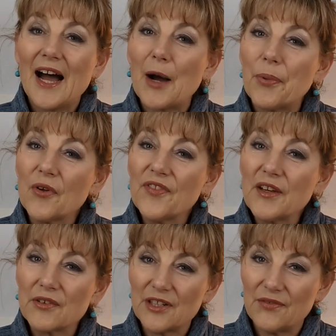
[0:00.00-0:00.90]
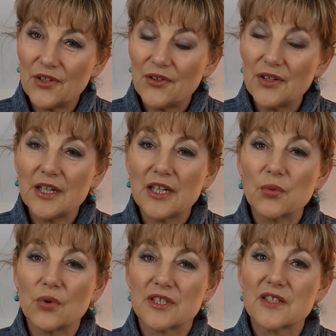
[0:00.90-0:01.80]
Upon the review,
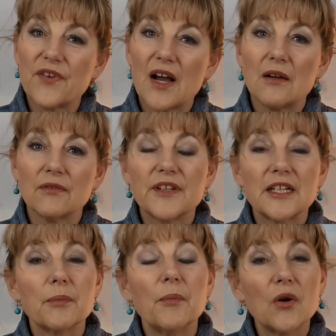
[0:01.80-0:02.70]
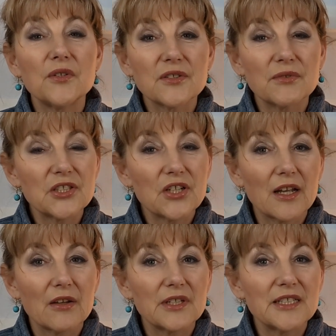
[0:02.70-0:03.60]
it was found that most
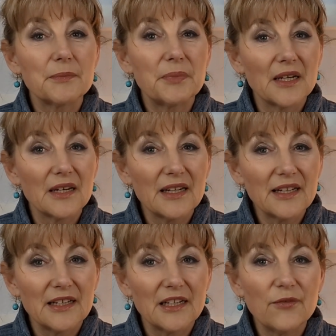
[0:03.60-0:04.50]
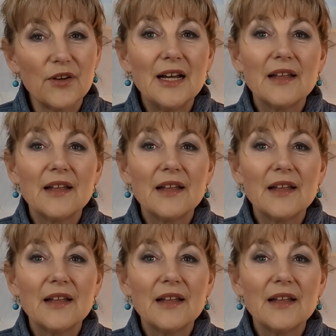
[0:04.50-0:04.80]
retirees believe